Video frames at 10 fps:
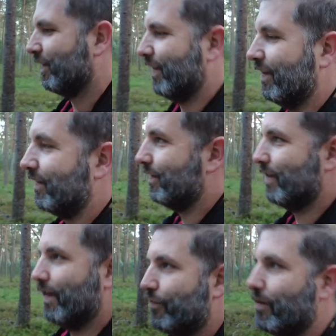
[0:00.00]
and
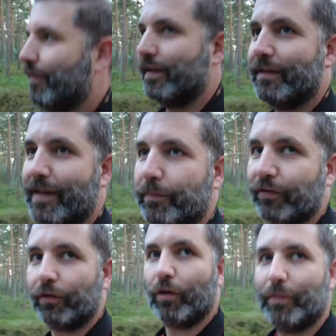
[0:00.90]
yeah, if you have any tips
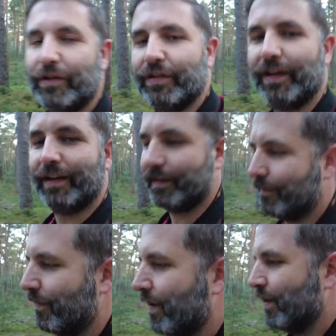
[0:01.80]
and comments,
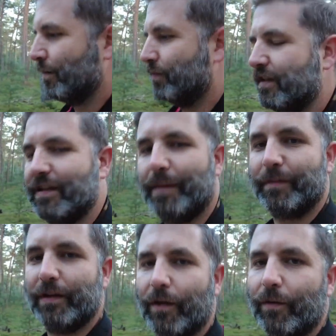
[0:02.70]
please let
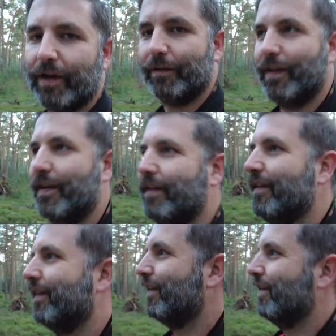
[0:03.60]
me know, and
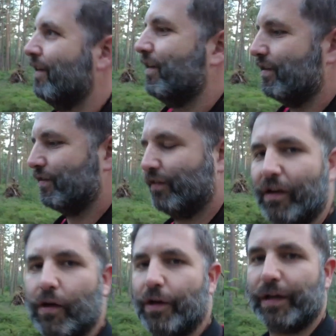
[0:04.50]
this
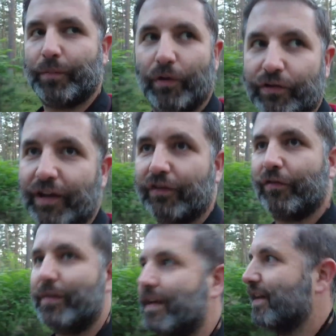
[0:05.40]
learning process
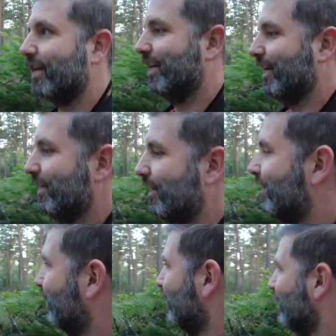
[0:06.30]
for me, and I'm
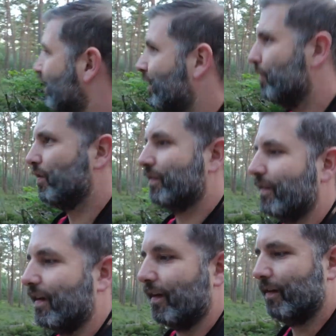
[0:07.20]
not.
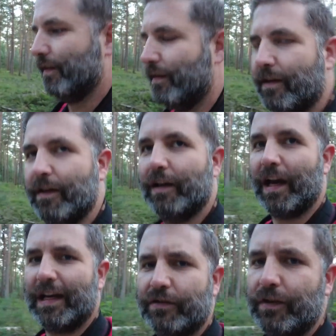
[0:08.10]
I
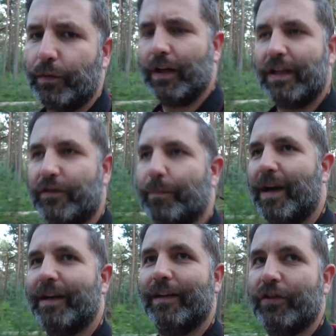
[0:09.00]
actually released
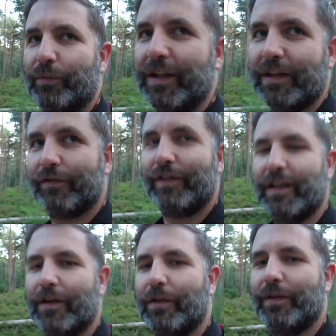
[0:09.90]
my 20th
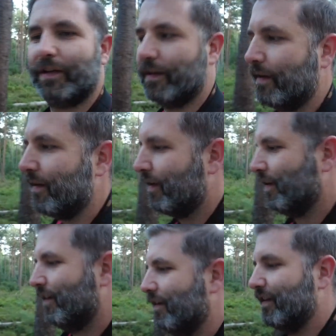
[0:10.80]
video
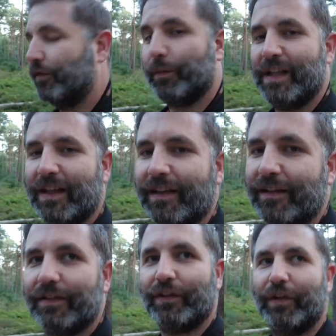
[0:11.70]
this week,
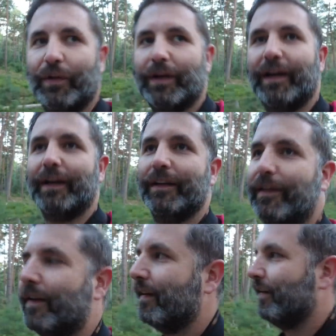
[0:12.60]
so
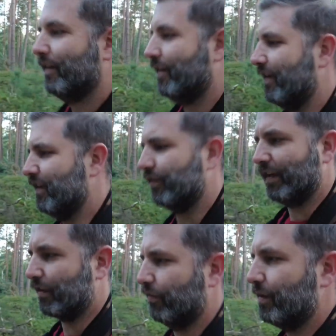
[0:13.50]
and this is
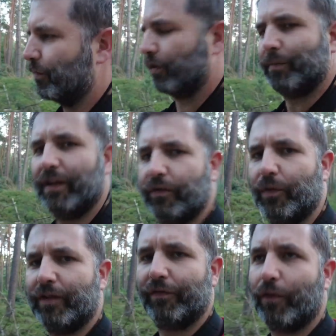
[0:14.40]
actually going to be the
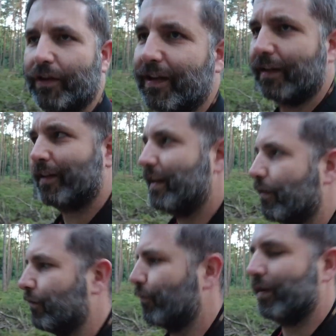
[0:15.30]
24th, I think,
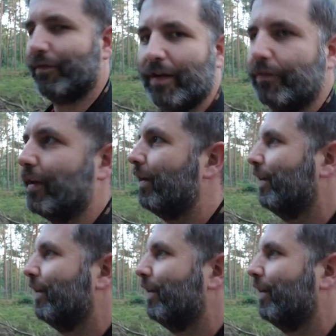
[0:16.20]
or 25th.